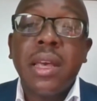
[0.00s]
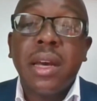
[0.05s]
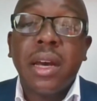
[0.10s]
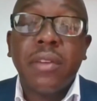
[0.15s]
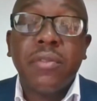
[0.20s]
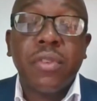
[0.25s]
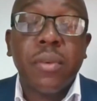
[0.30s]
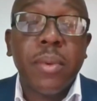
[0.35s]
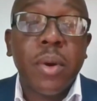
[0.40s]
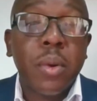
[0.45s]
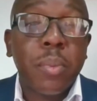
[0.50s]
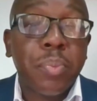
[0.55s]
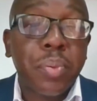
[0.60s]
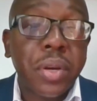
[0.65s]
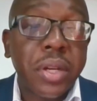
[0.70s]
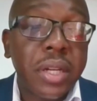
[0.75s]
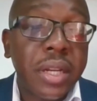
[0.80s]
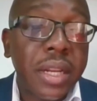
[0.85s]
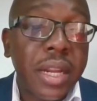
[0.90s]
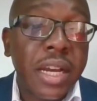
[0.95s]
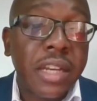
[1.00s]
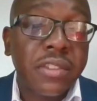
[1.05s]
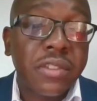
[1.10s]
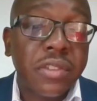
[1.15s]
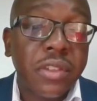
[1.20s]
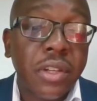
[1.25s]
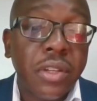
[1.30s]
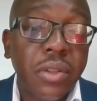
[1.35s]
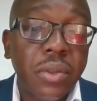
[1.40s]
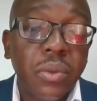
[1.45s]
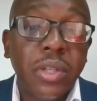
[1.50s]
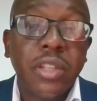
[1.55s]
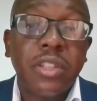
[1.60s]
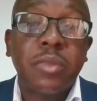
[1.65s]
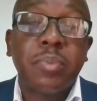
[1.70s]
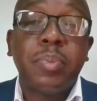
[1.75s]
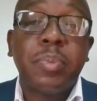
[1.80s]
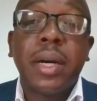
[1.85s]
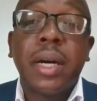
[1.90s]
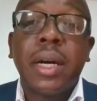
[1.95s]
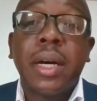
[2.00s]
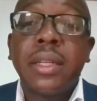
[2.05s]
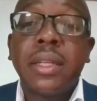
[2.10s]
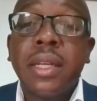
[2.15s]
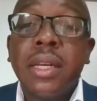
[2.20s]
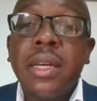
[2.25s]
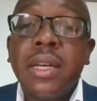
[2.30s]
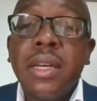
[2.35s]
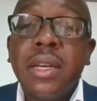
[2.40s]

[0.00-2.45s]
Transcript: and from our Praedial Larceny unit's part